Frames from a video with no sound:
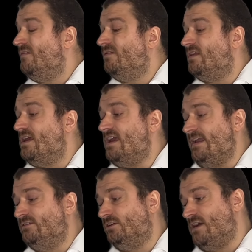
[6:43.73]
the
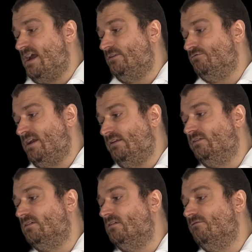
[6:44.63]
integrand
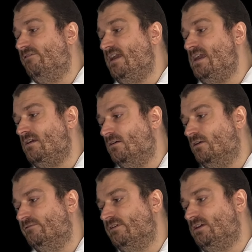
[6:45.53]
reads v
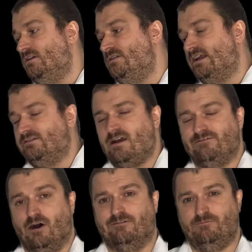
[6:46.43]
of q negative alpha
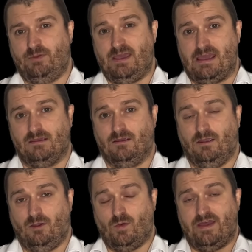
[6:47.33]
of p,
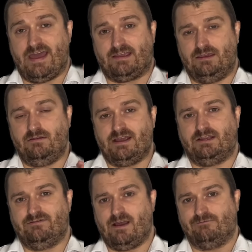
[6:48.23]
where that q
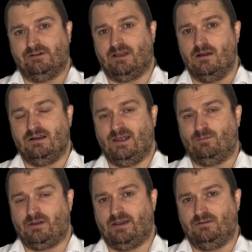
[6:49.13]
negative alpha is only
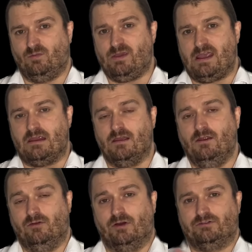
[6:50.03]
applied to p,
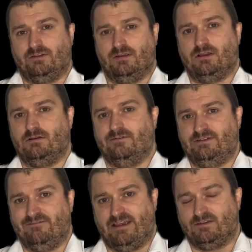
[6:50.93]
not to the kernel
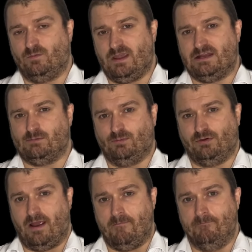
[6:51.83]
offset vector p double
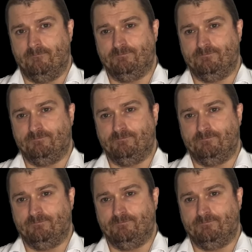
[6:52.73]
prime.